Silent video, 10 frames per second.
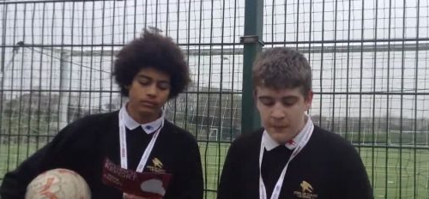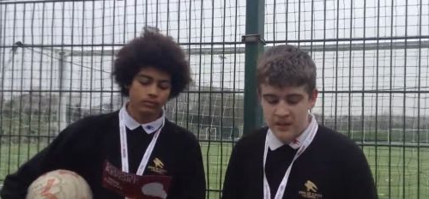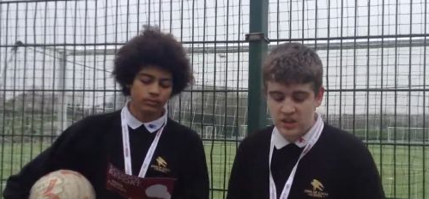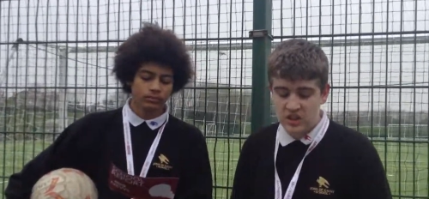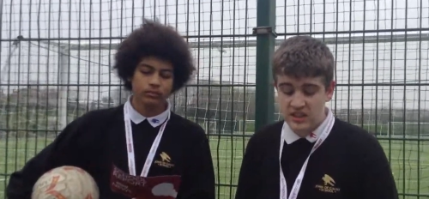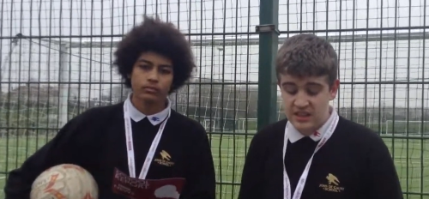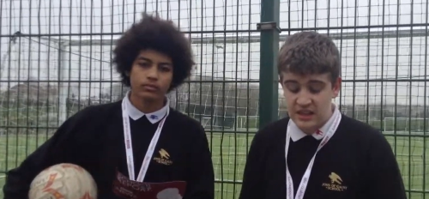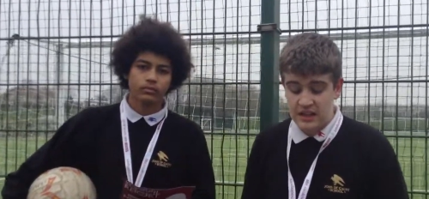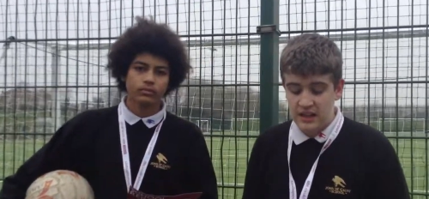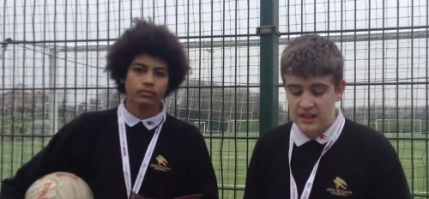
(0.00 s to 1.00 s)
Speaker 1: Manchester
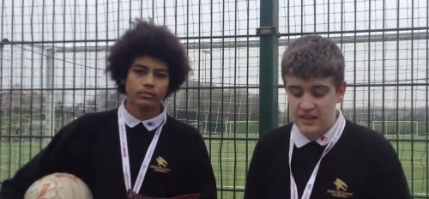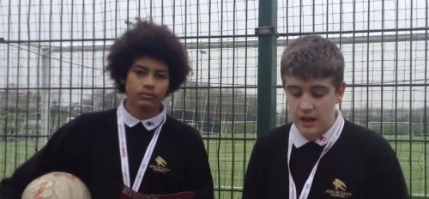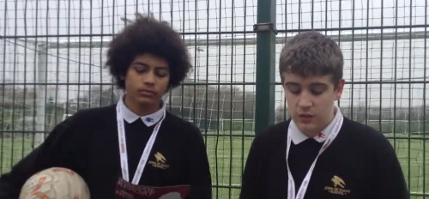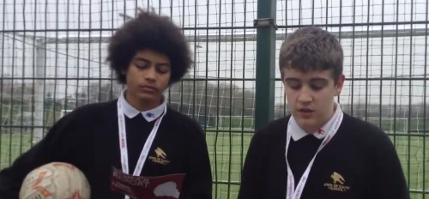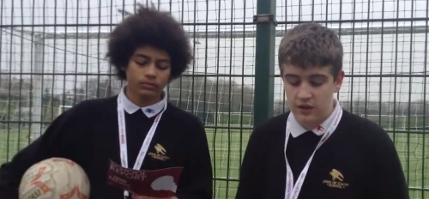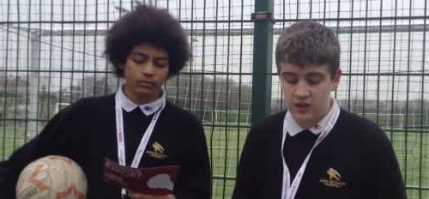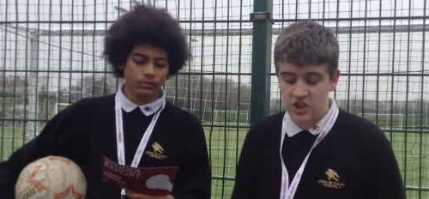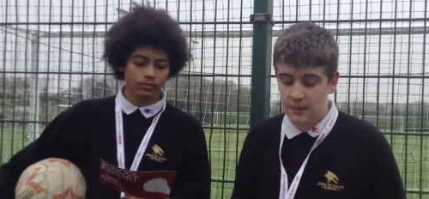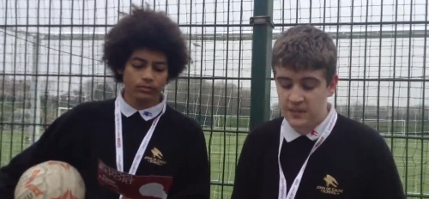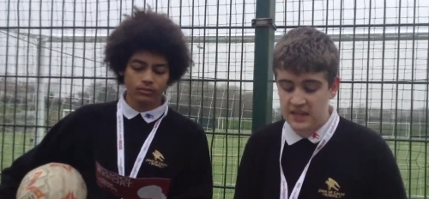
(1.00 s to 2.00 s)
City is out of
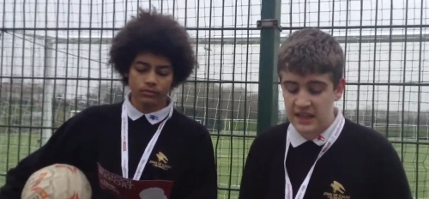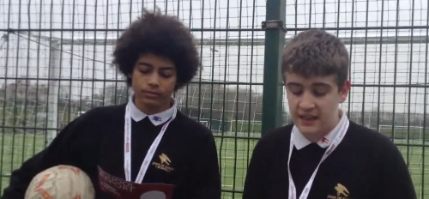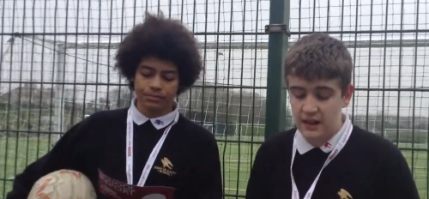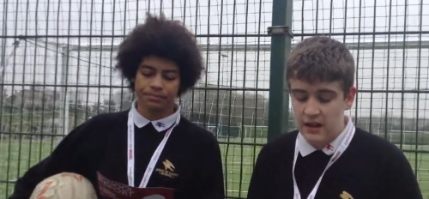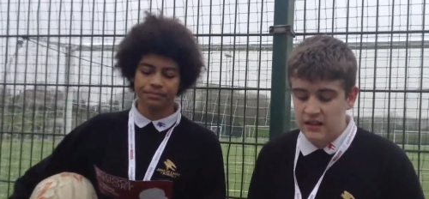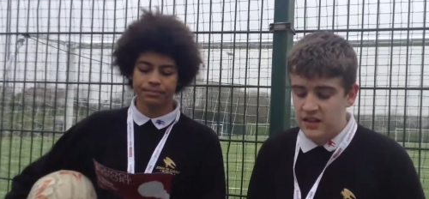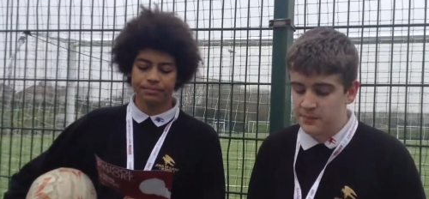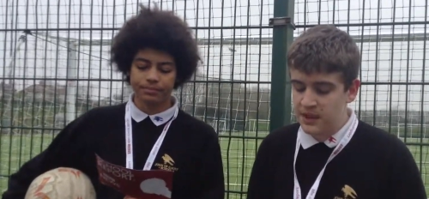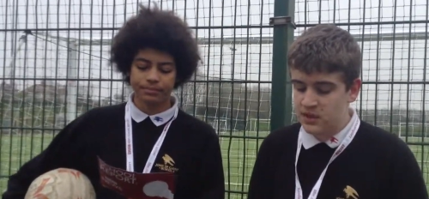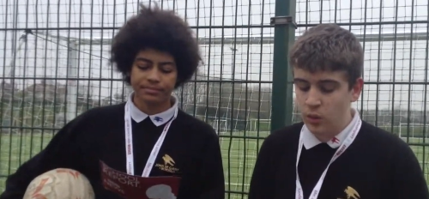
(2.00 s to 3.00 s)
the Champions League.
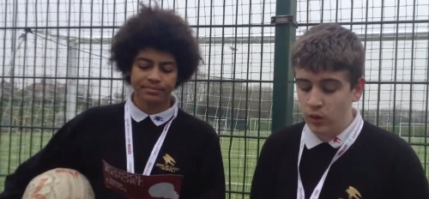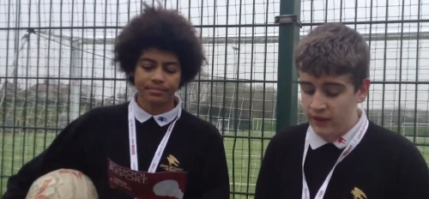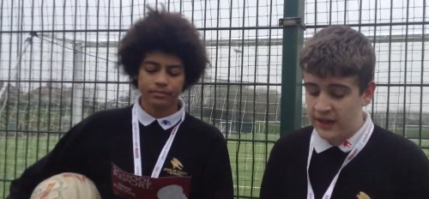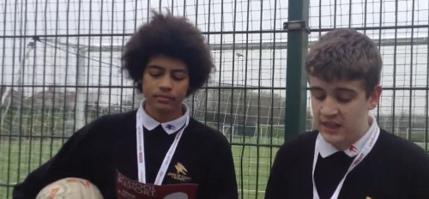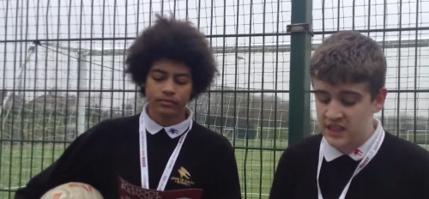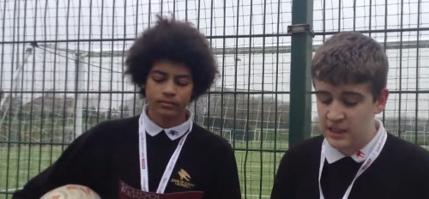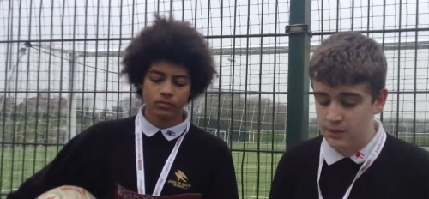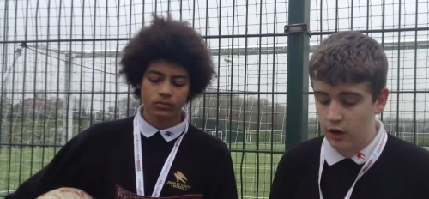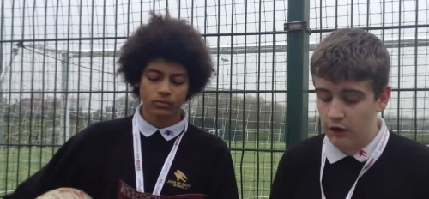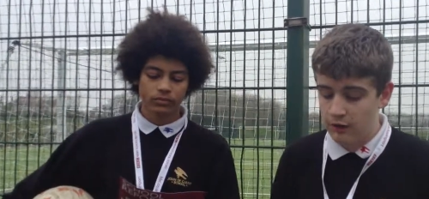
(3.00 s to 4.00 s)
This means all of England's
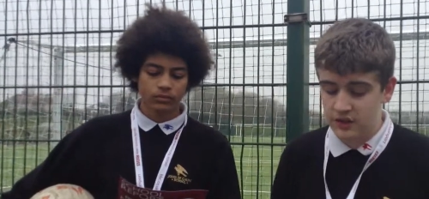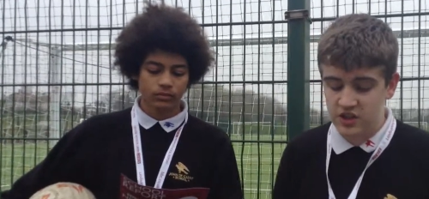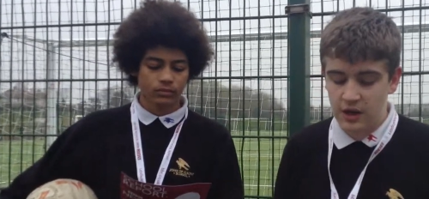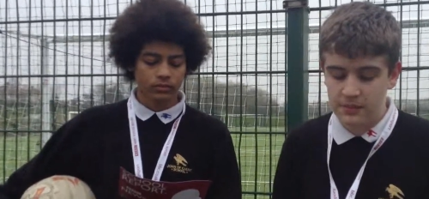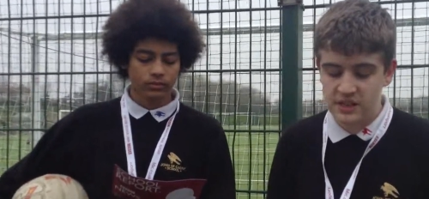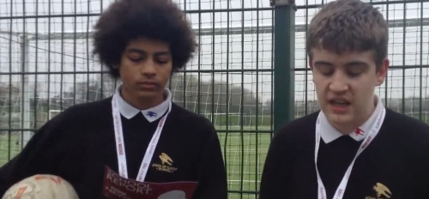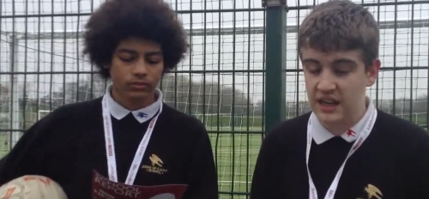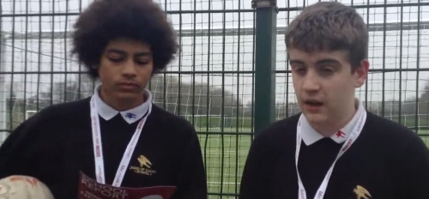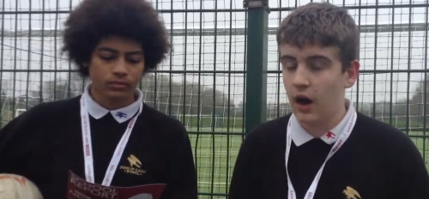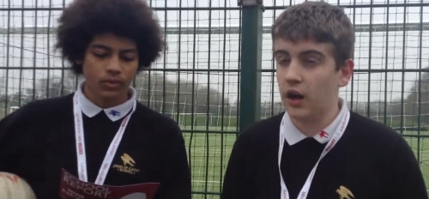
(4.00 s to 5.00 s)
teams are out of the Champions
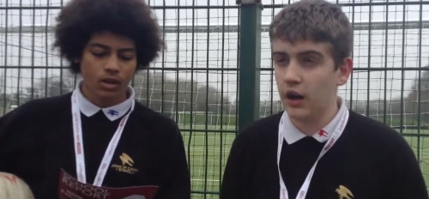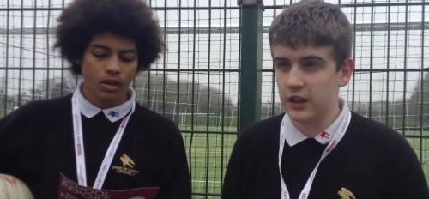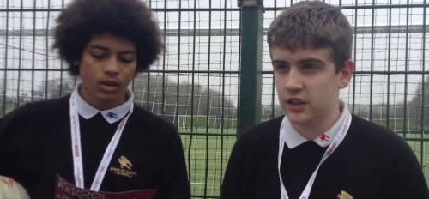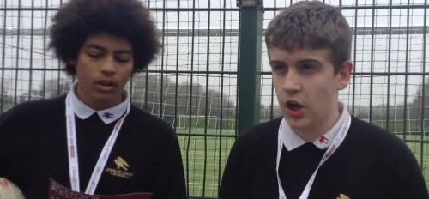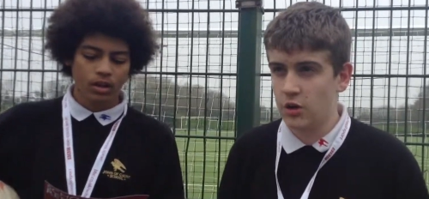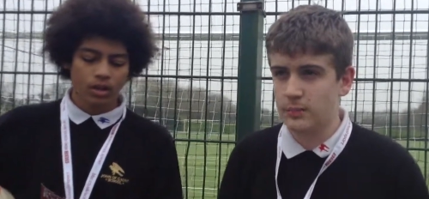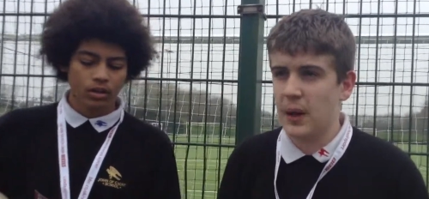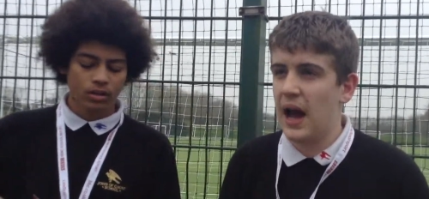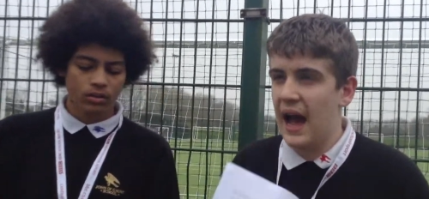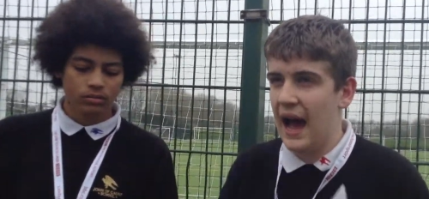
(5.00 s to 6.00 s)
League. Our last hope,
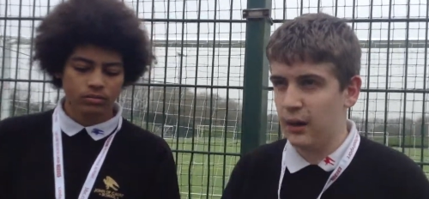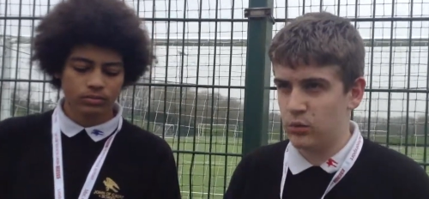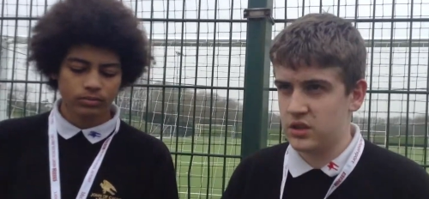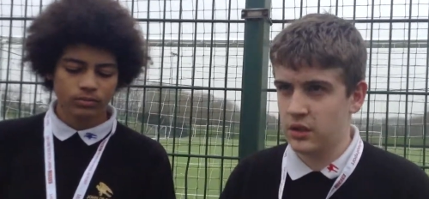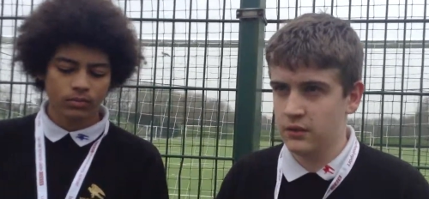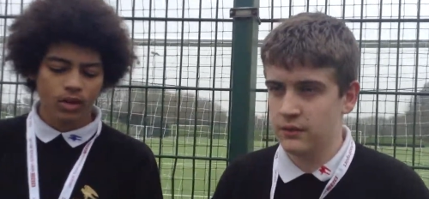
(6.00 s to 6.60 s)
out.